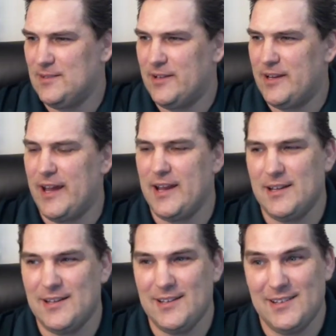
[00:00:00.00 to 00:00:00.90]
Okay?
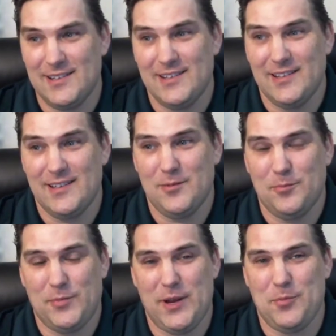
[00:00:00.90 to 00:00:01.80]

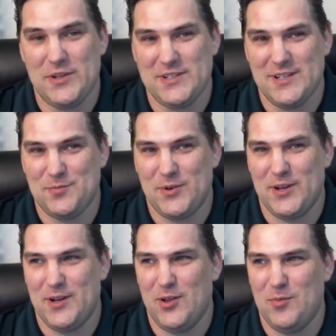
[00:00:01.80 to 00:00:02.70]
Kid President's a pretty
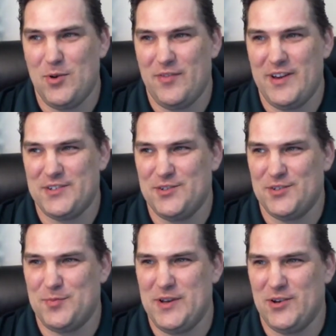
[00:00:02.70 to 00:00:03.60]
good little motivational
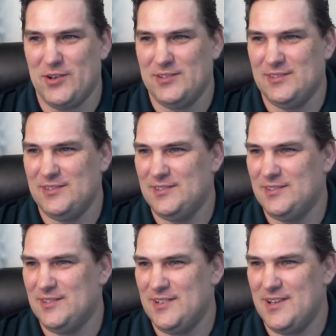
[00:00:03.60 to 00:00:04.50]
speaker.
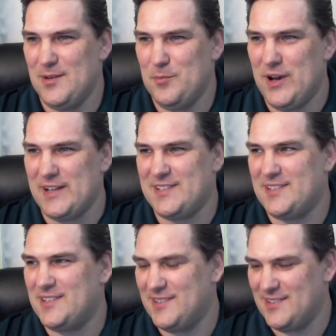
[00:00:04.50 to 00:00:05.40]

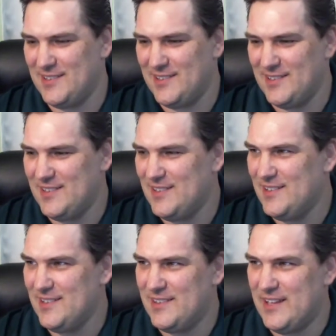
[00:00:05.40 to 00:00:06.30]
But
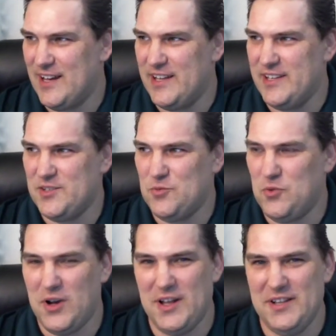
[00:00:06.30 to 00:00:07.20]
that is
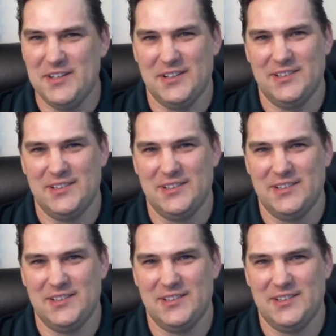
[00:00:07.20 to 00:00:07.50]
one